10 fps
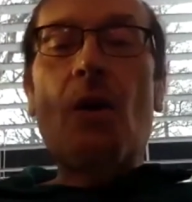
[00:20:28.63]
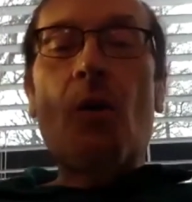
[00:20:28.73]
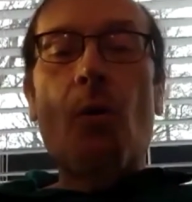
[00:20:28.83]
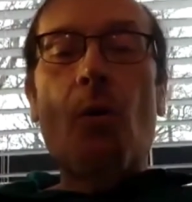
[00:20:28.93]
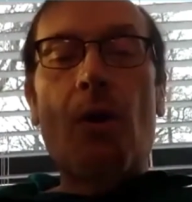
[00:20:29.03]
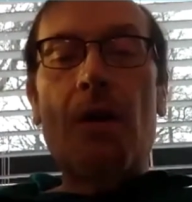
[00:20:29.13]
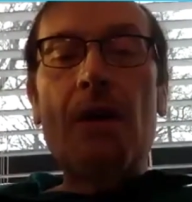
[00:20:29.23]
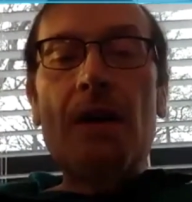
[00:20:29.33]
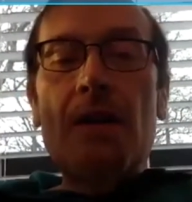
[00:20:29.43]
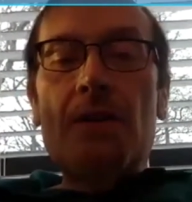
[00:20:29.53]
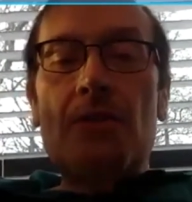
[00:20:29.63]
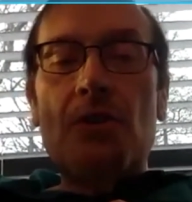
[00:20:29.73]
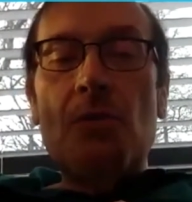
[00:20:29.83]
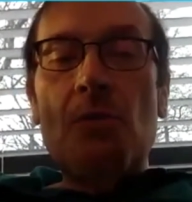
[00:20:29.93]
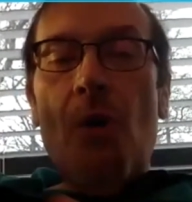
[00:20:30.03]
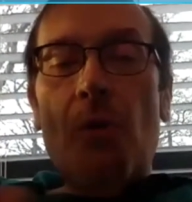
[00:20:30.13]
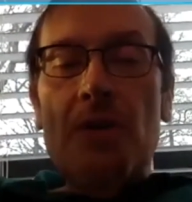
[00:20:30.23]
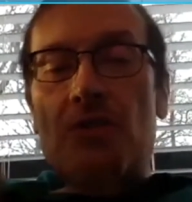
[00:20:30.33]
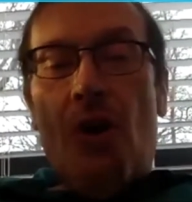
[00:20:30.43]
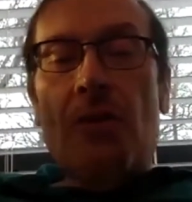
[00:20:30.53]
Or do you only
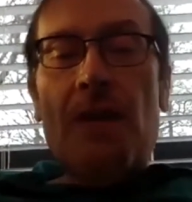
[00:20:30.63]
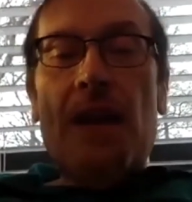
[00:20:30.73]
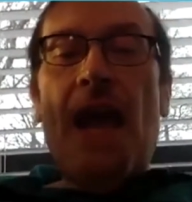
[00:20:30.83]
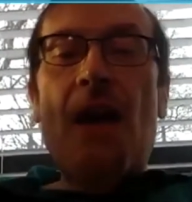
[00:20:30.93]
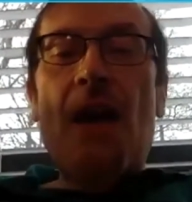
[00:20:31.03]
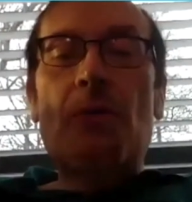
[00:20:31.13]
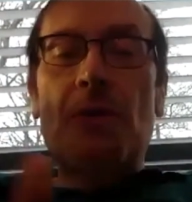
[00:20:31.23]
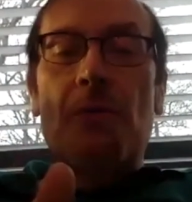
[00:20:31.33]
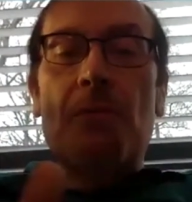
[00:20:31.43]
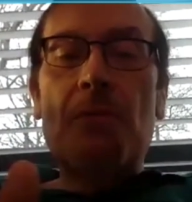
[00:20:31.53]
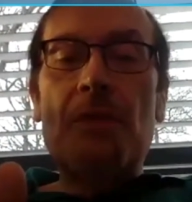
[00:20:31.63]
start the count from